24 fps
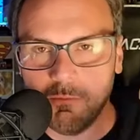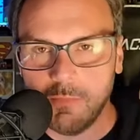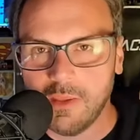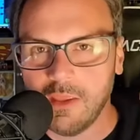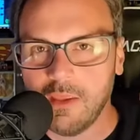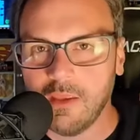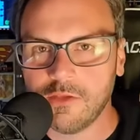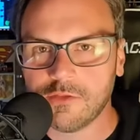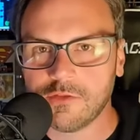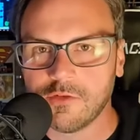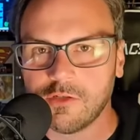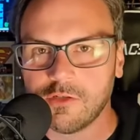
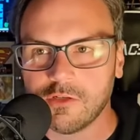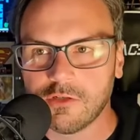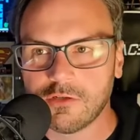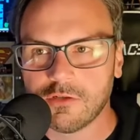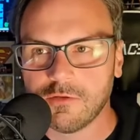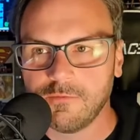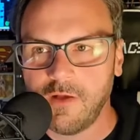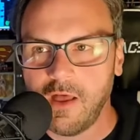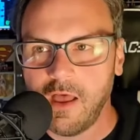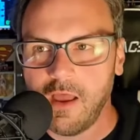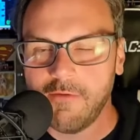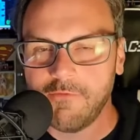beings are to
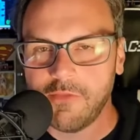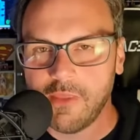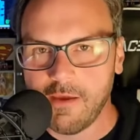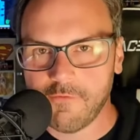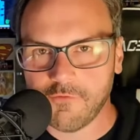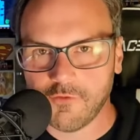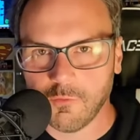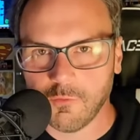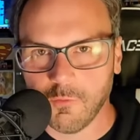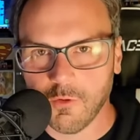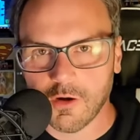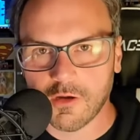survive, they
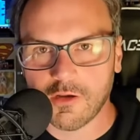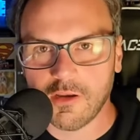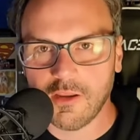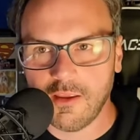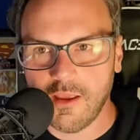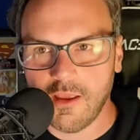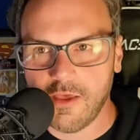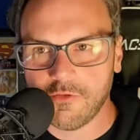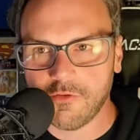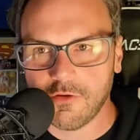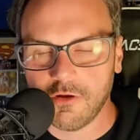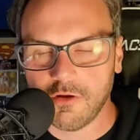have to work
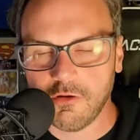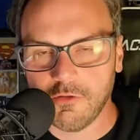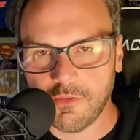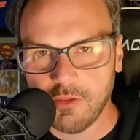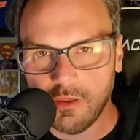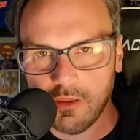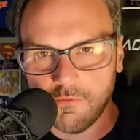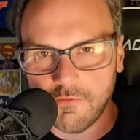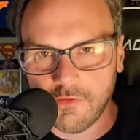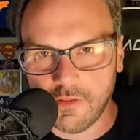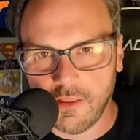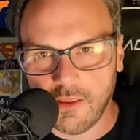together. You know,
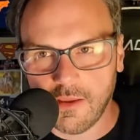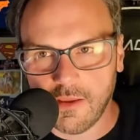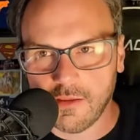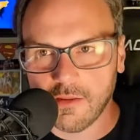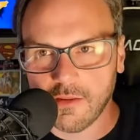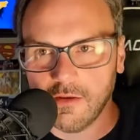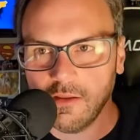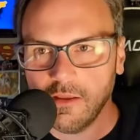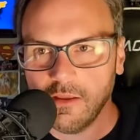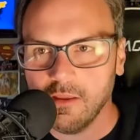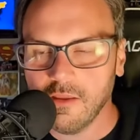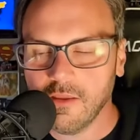think of it like
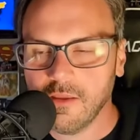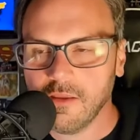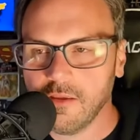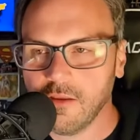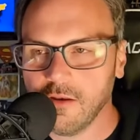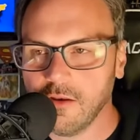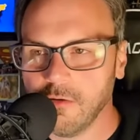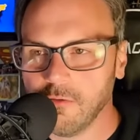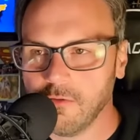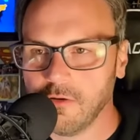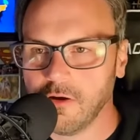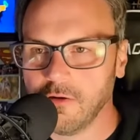in,
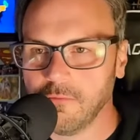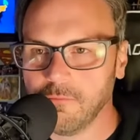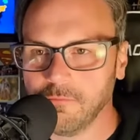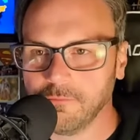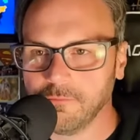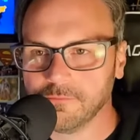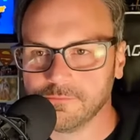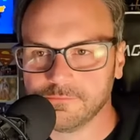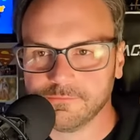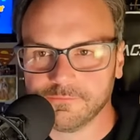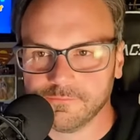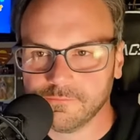you know, um,
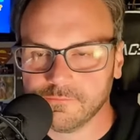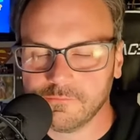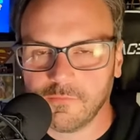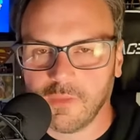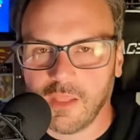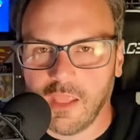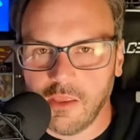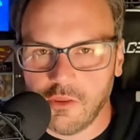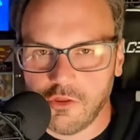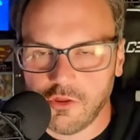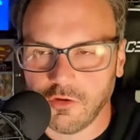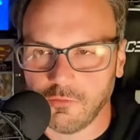
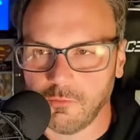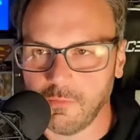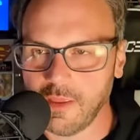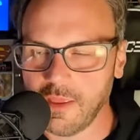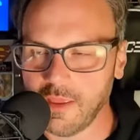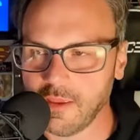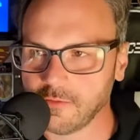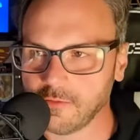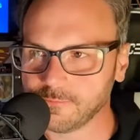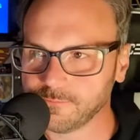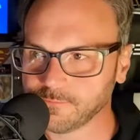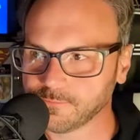ancient
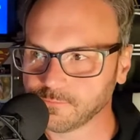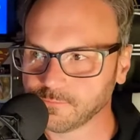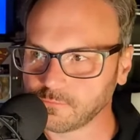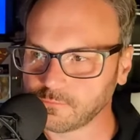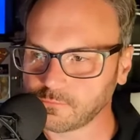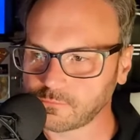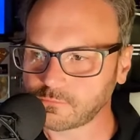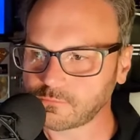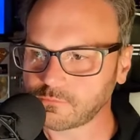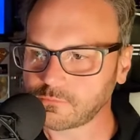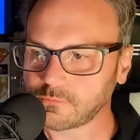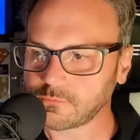man.
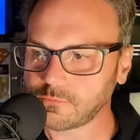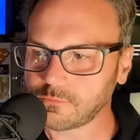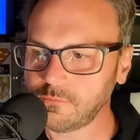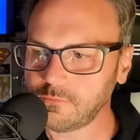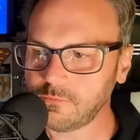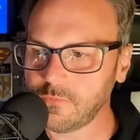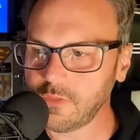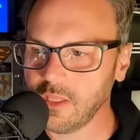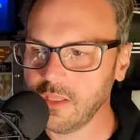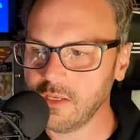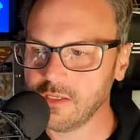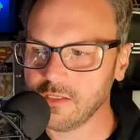
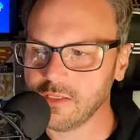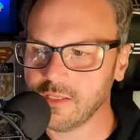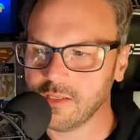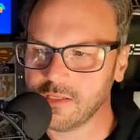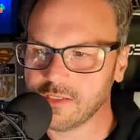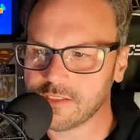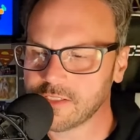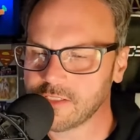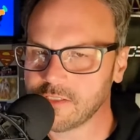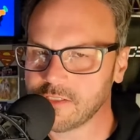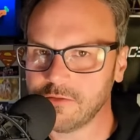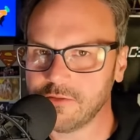And, it, and
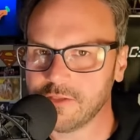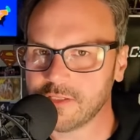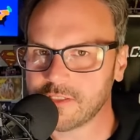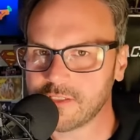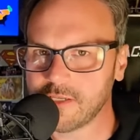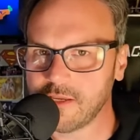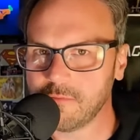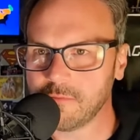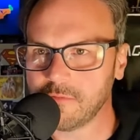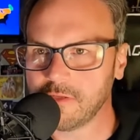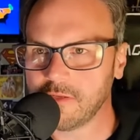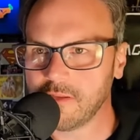it's still the
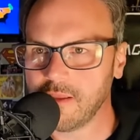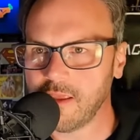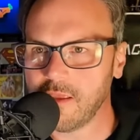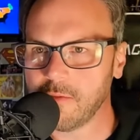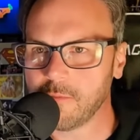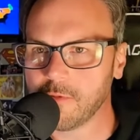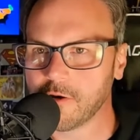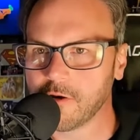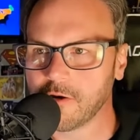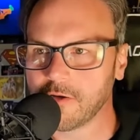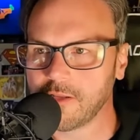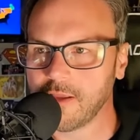same
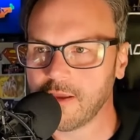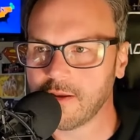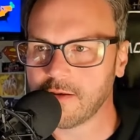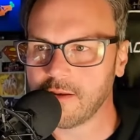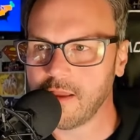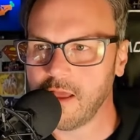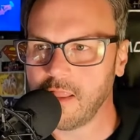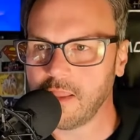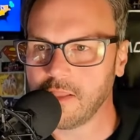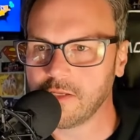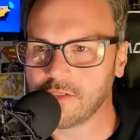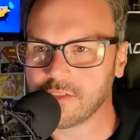today, but our
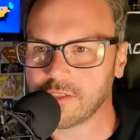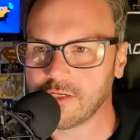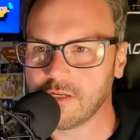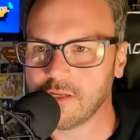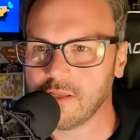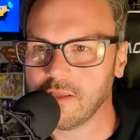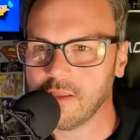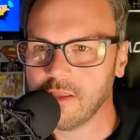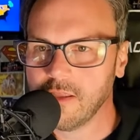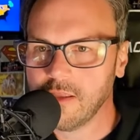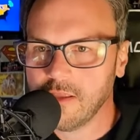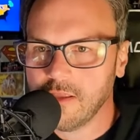
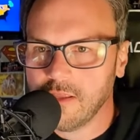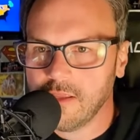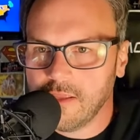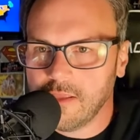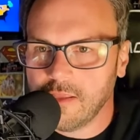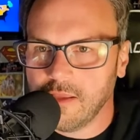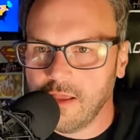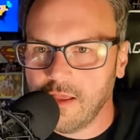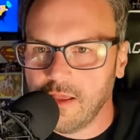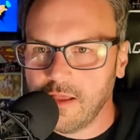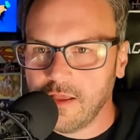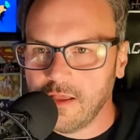technology
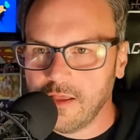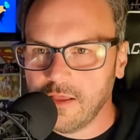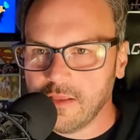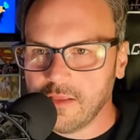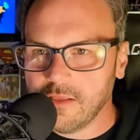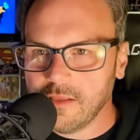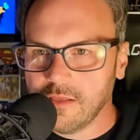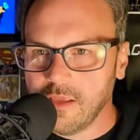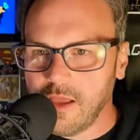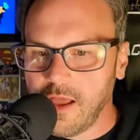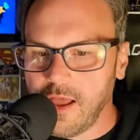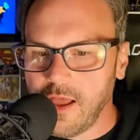uh,
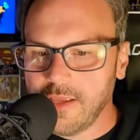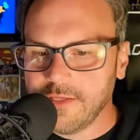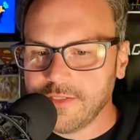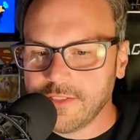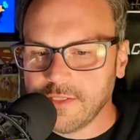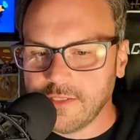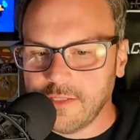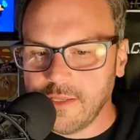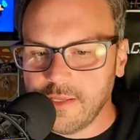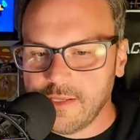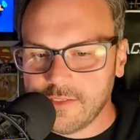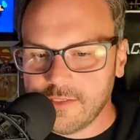
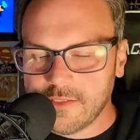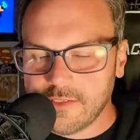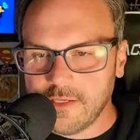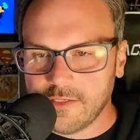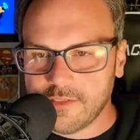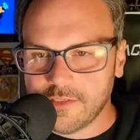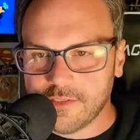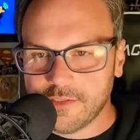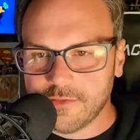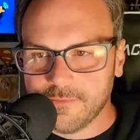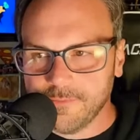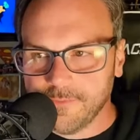isolates
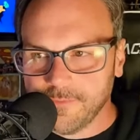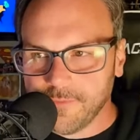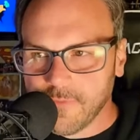us.